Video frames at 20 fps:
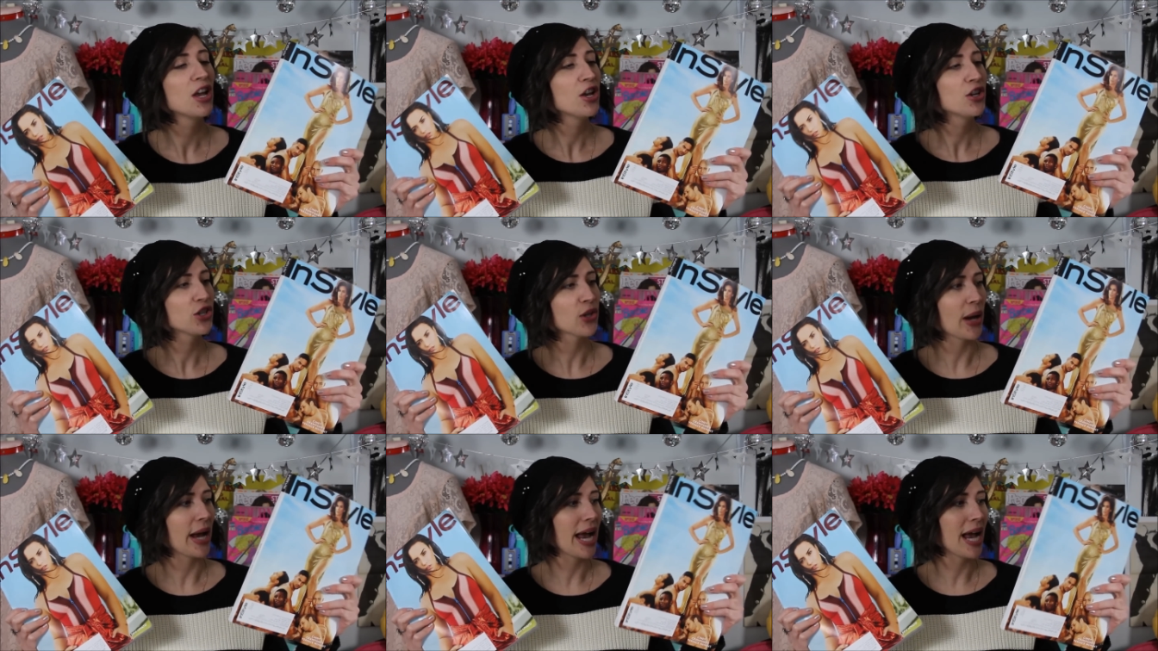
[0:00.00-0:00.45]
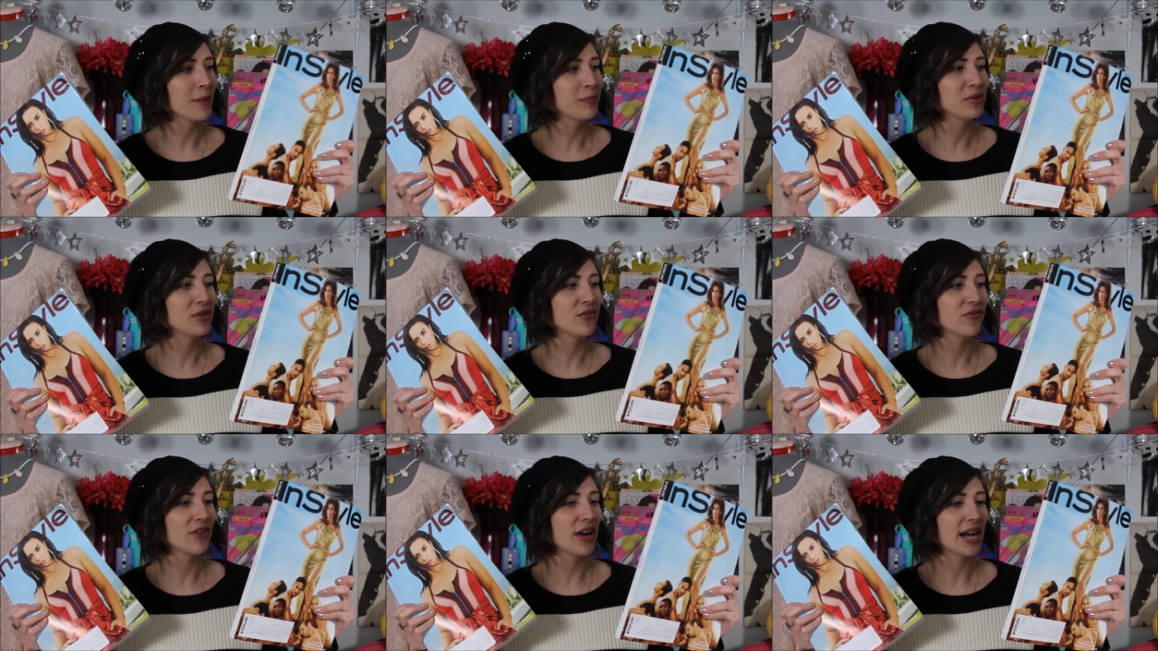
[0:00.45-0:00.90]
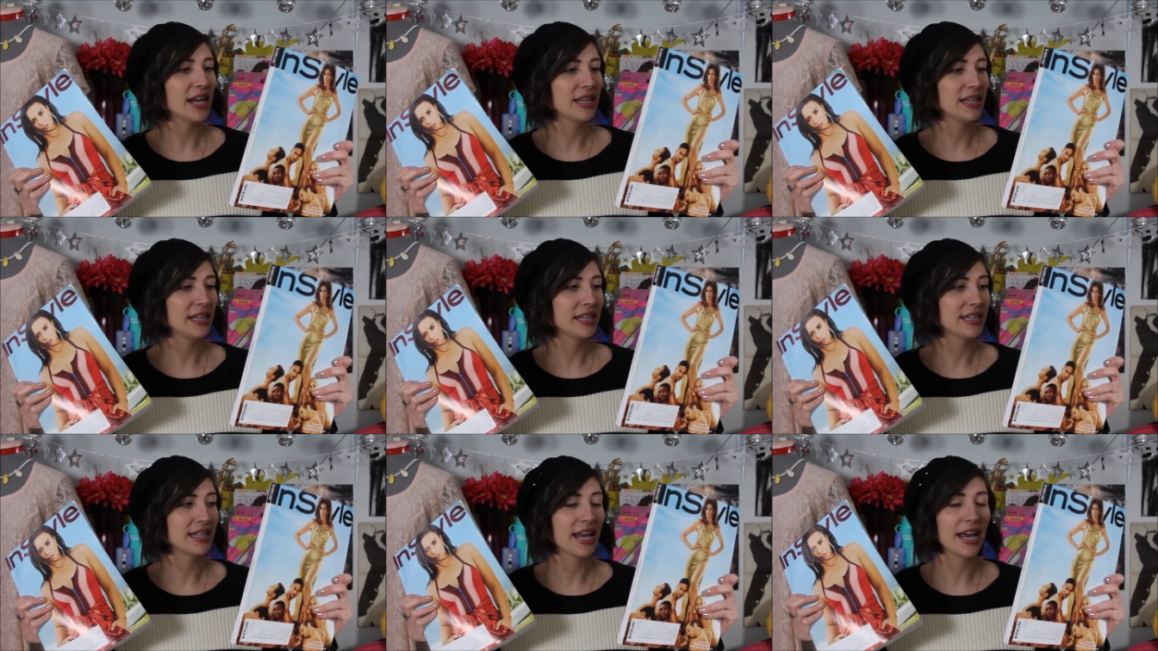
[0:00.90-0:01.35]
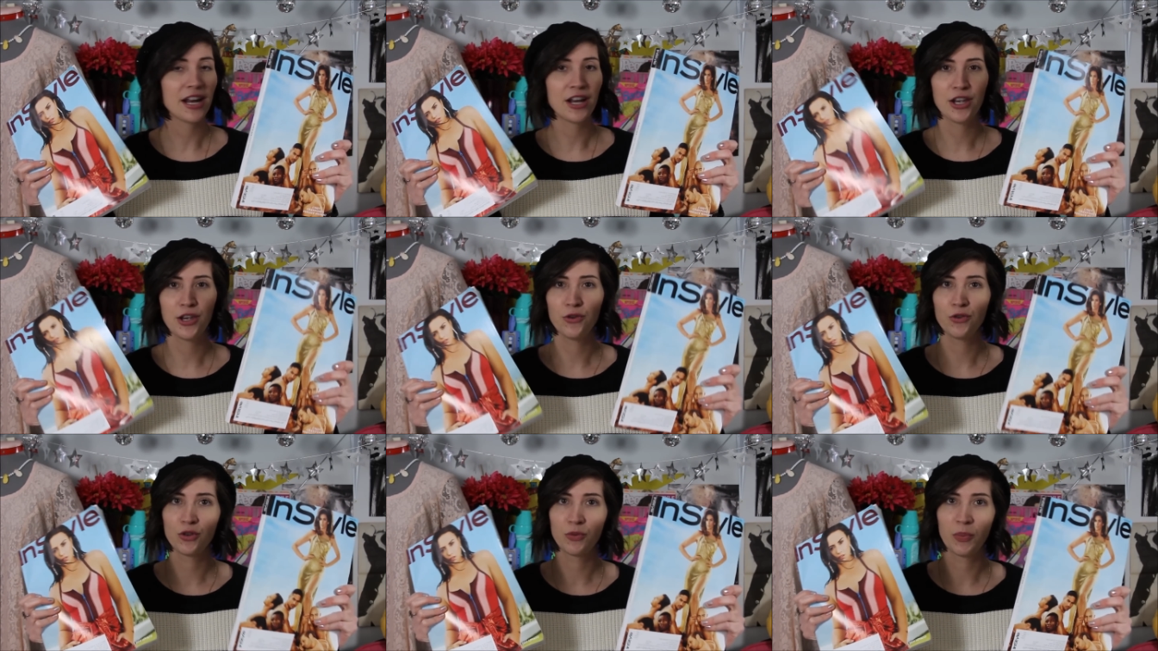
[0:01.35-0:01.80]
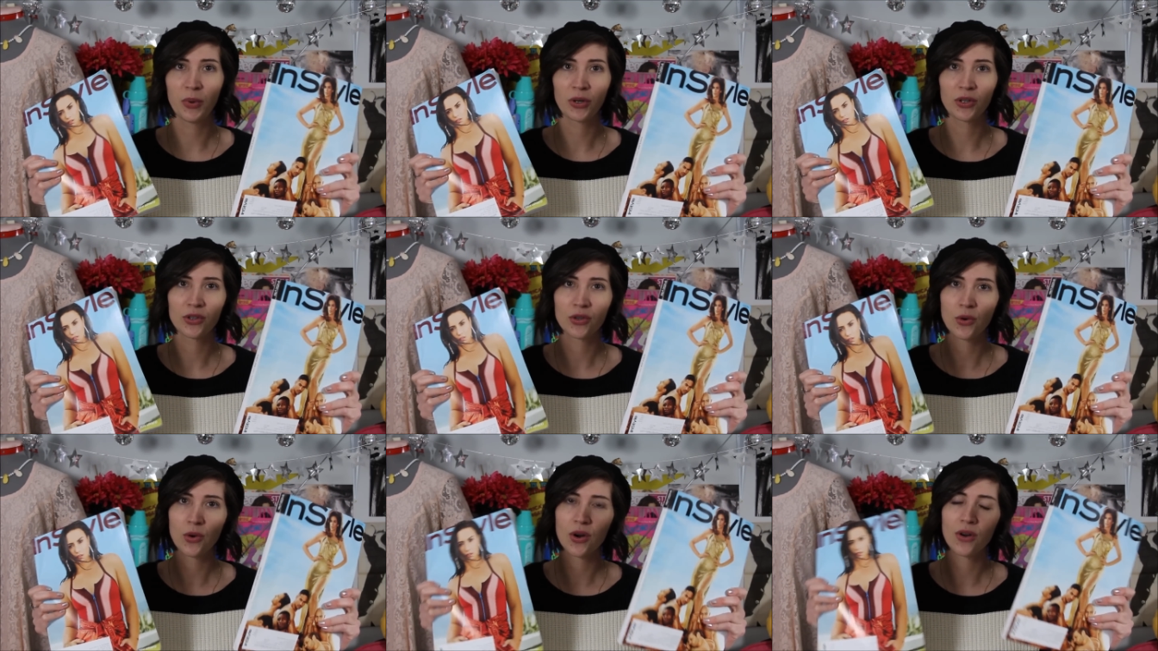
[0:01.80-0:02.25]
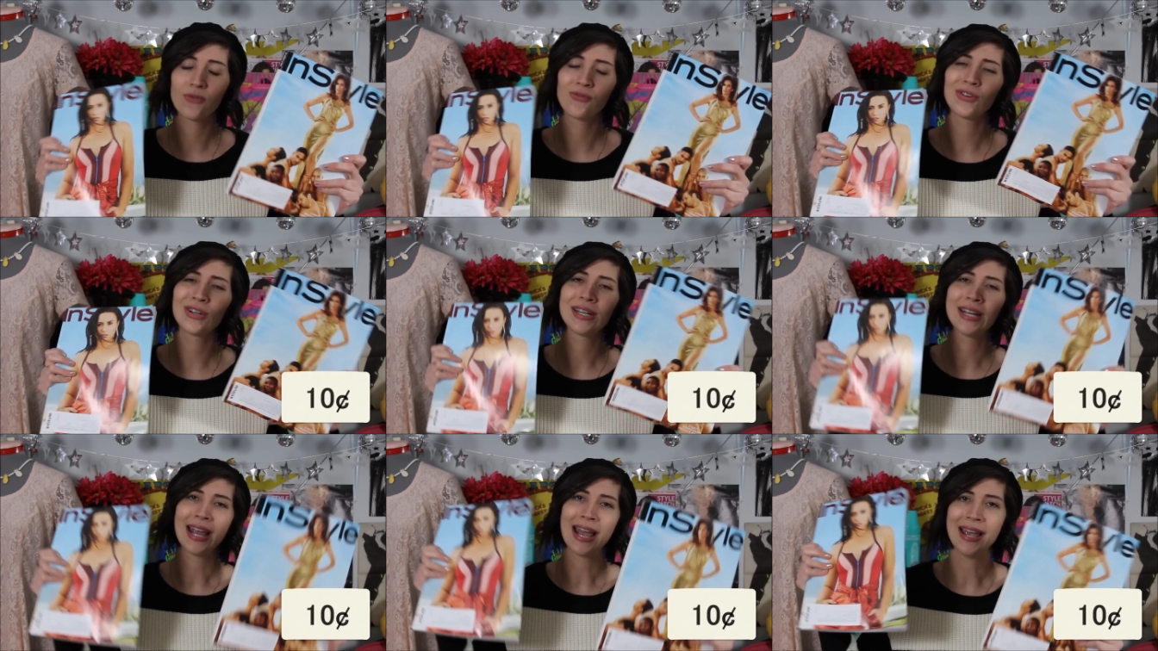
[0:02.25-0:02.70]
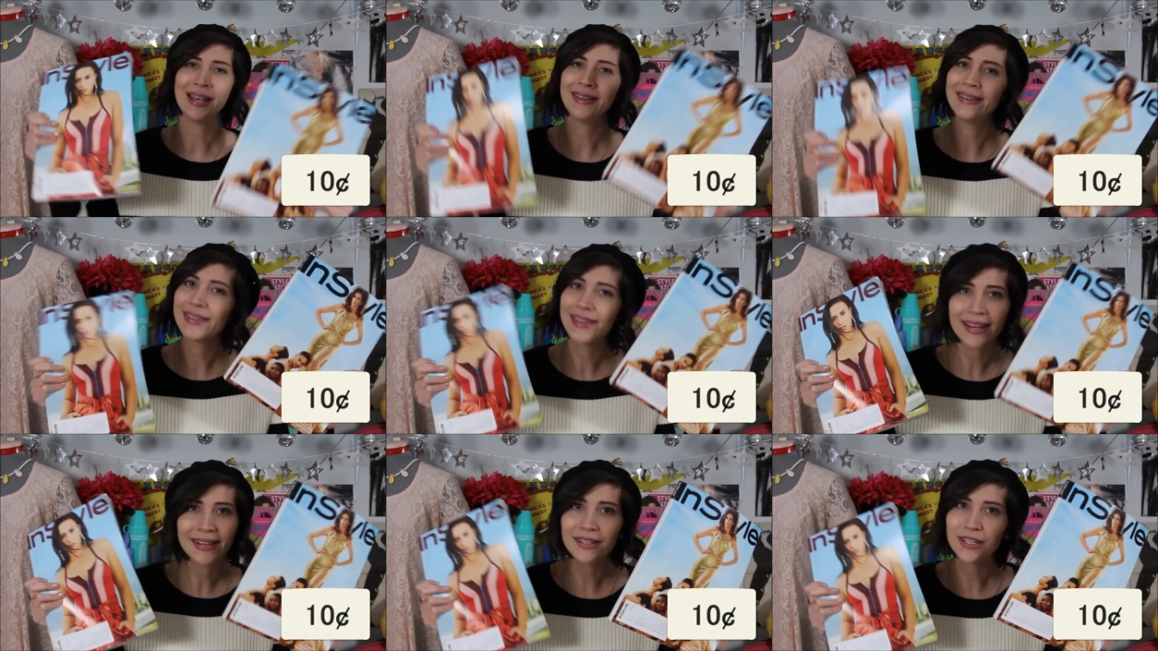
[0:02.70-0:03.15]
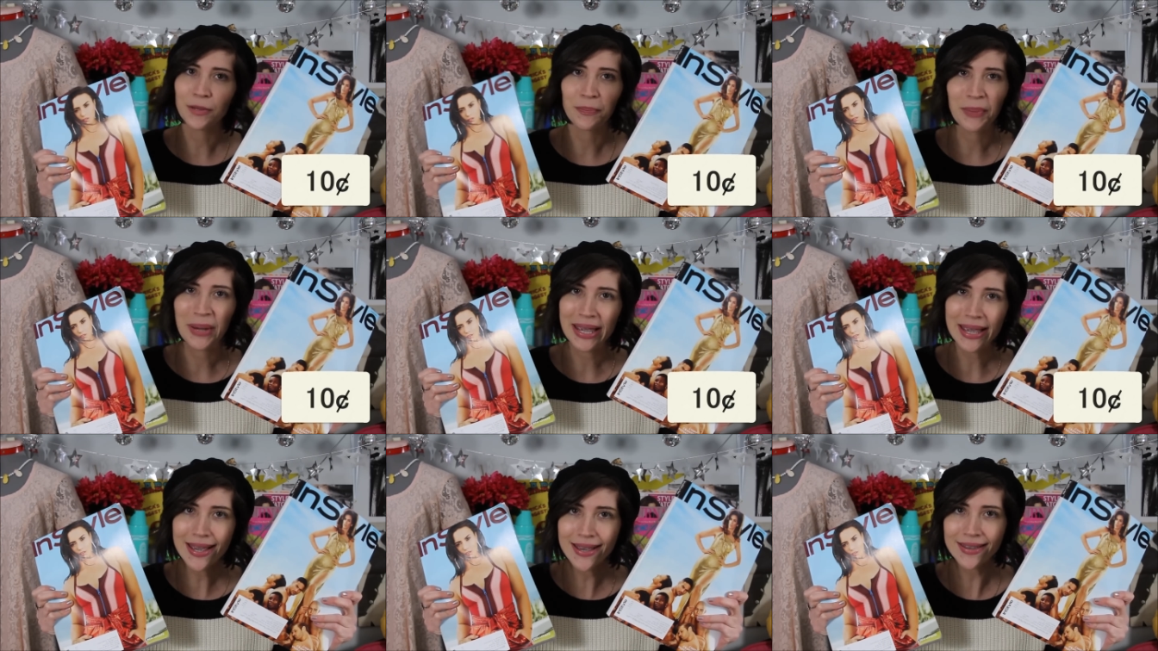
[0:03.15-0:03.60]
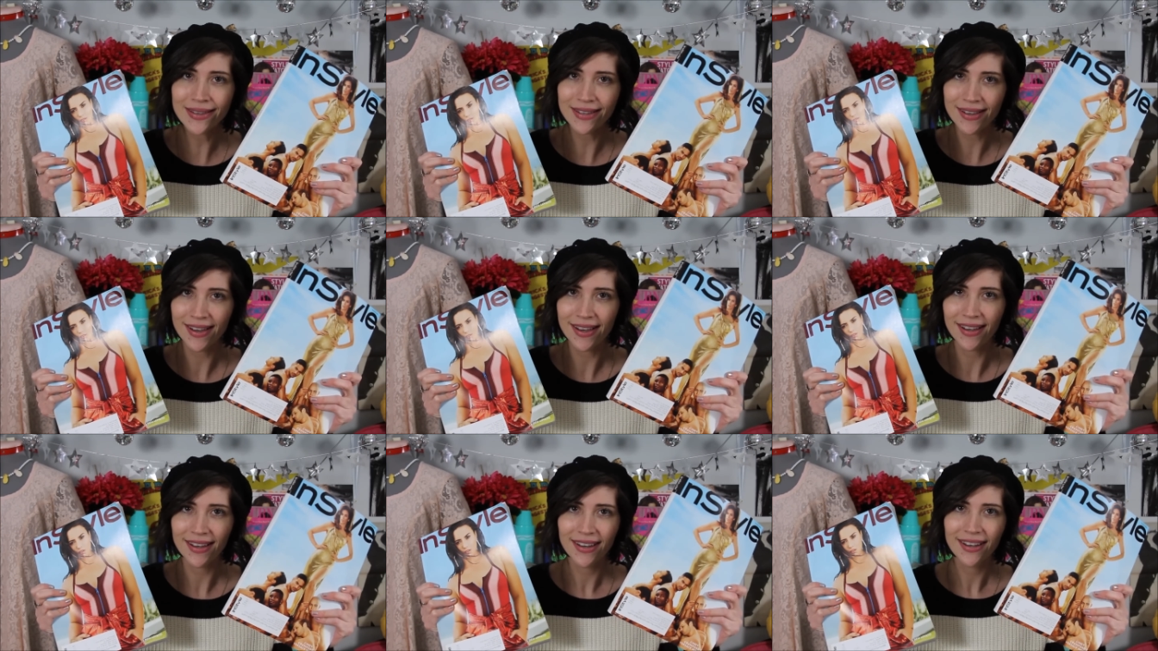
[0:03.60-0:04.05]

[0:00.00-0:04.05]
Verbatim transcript: so I happened to find these at a used bookstore for 10 cents a piece.